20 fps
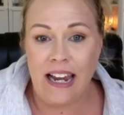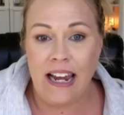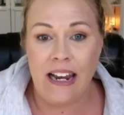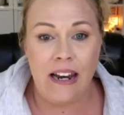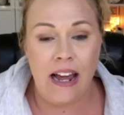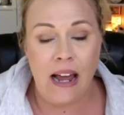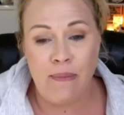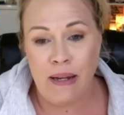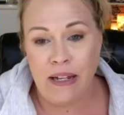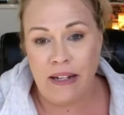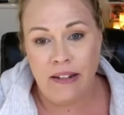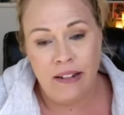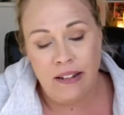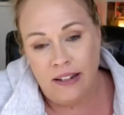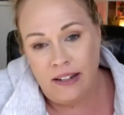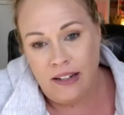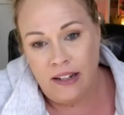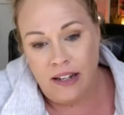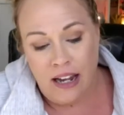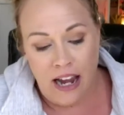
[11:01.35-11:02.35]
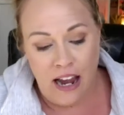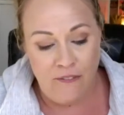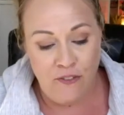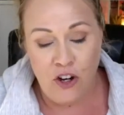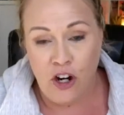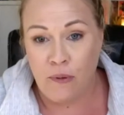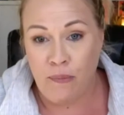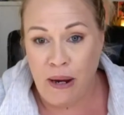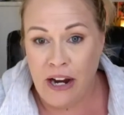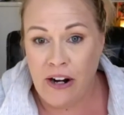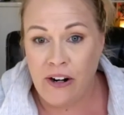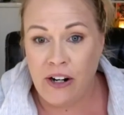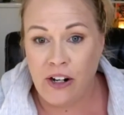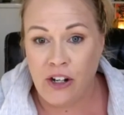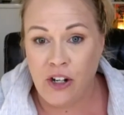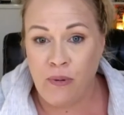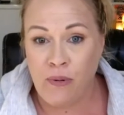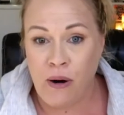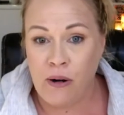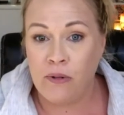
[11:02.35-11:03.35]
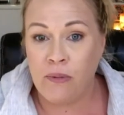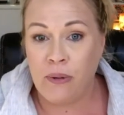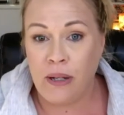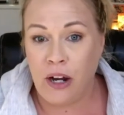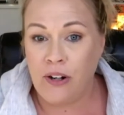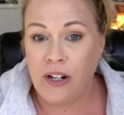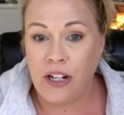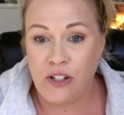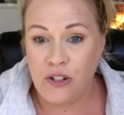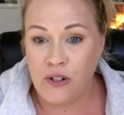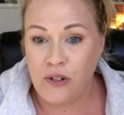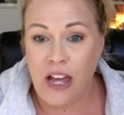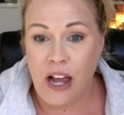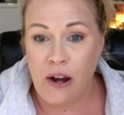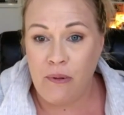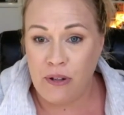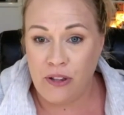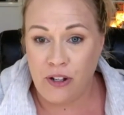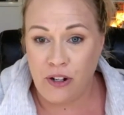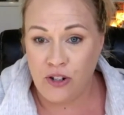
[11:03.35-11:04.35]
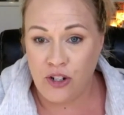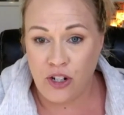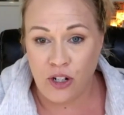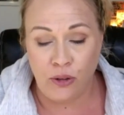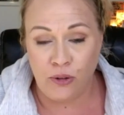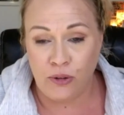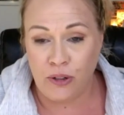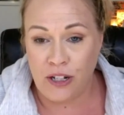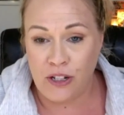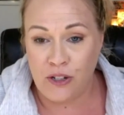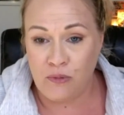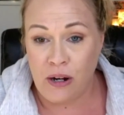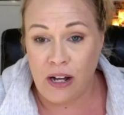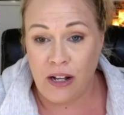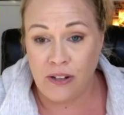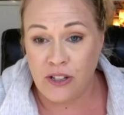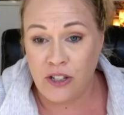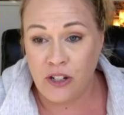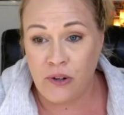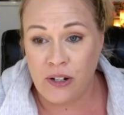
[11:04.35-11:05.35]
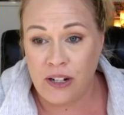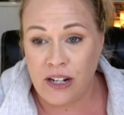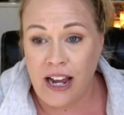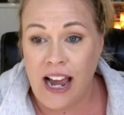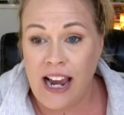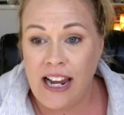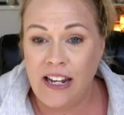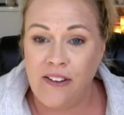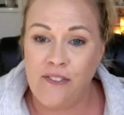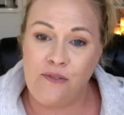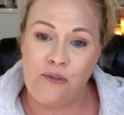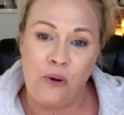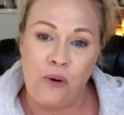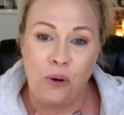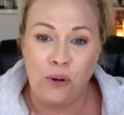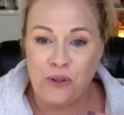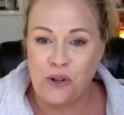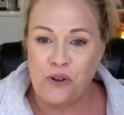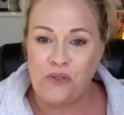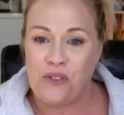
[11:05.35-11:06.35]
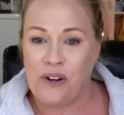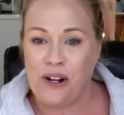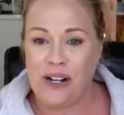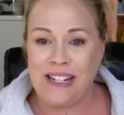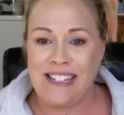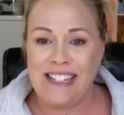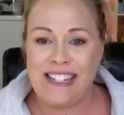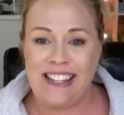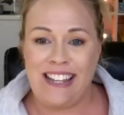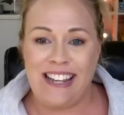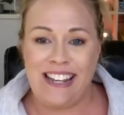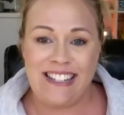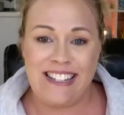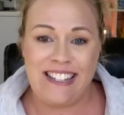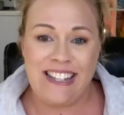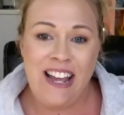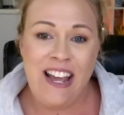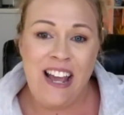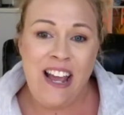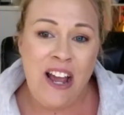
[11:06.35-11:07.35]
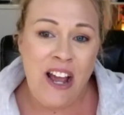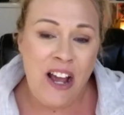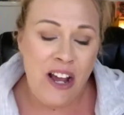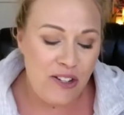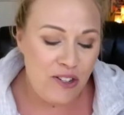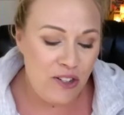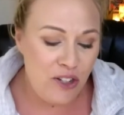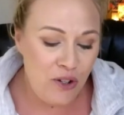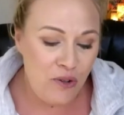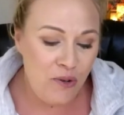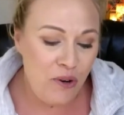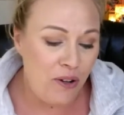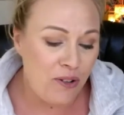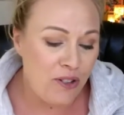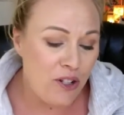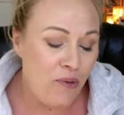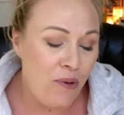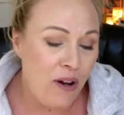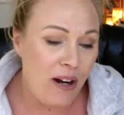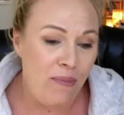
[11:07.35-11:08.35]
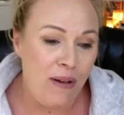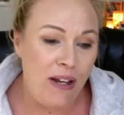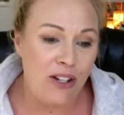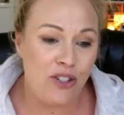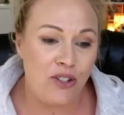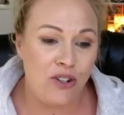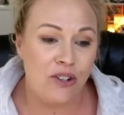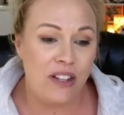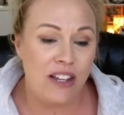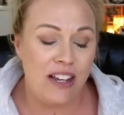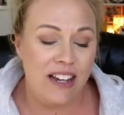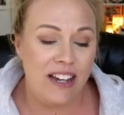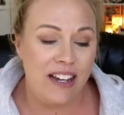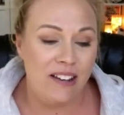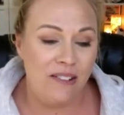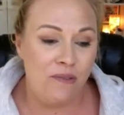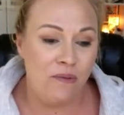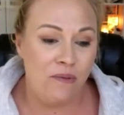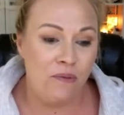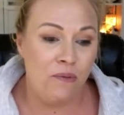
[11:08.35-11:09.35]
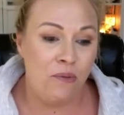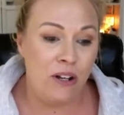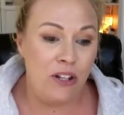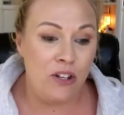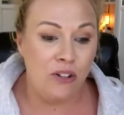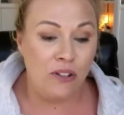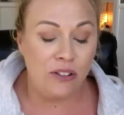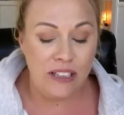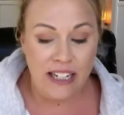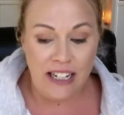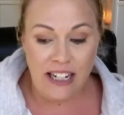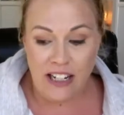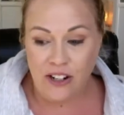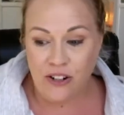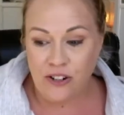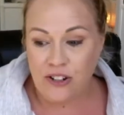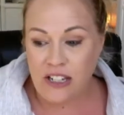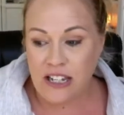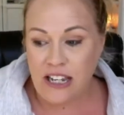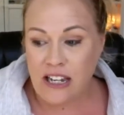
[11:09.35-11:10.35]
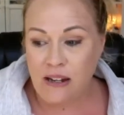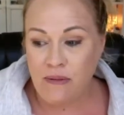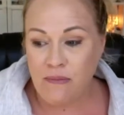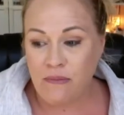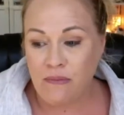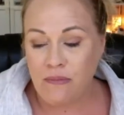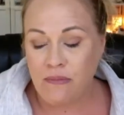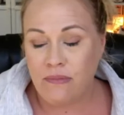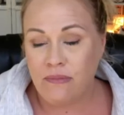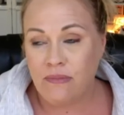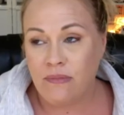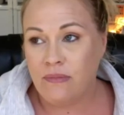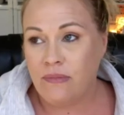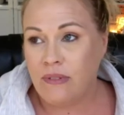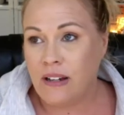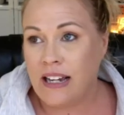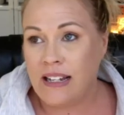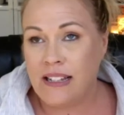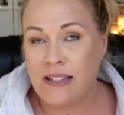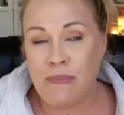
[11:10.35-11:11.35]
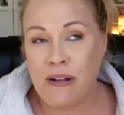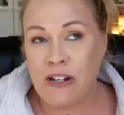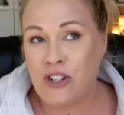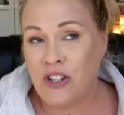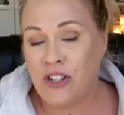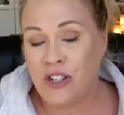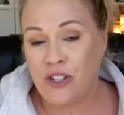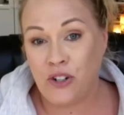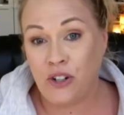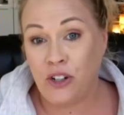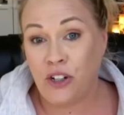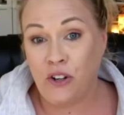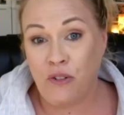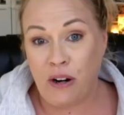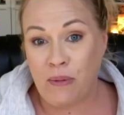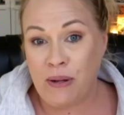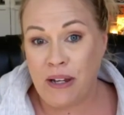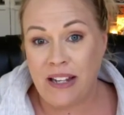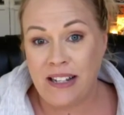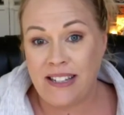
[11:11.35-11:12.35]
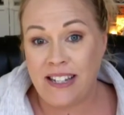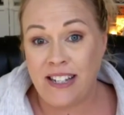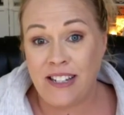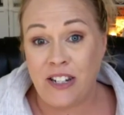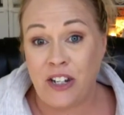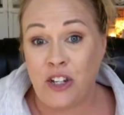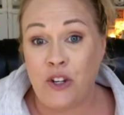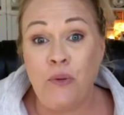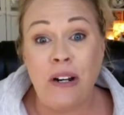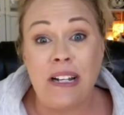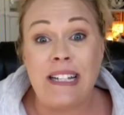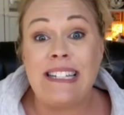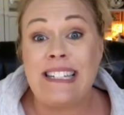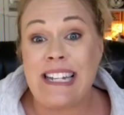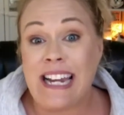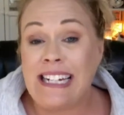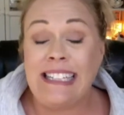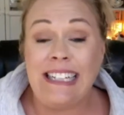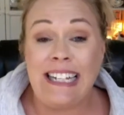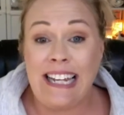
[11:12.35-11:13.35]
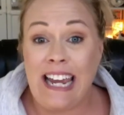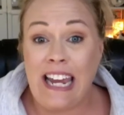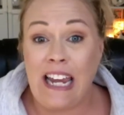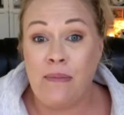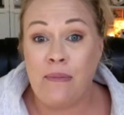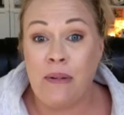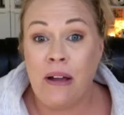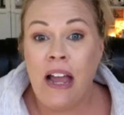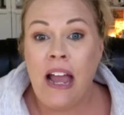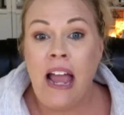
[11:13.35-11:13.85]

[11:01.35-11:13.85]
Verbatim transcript: And I mean, if you're a parent, you probably already do that with your children as well. So it kind of rolls over into this. You also want to make sure that when you're leading your team, I mentioned this earlier, you want to be consistent, you want to stay in the game.